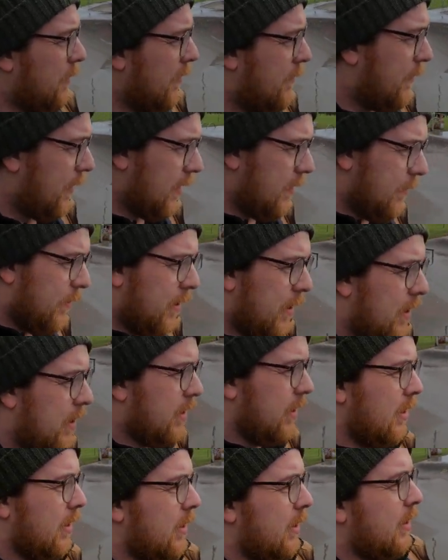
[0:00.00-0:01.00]
over Fife
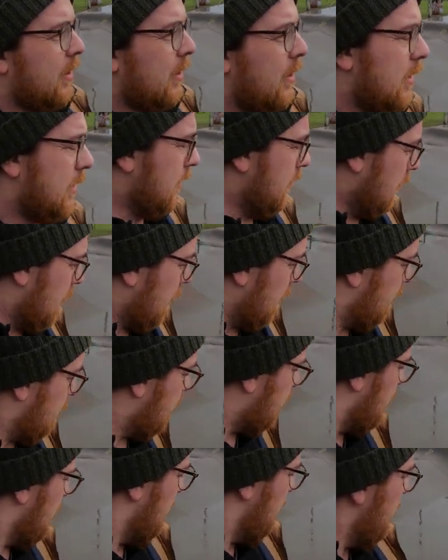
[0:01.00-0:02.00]
in the
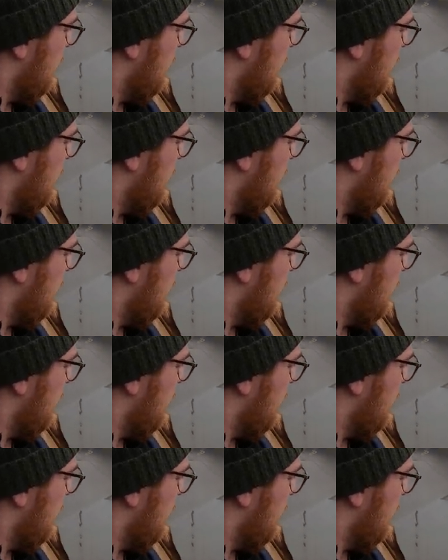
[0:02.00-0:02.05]
last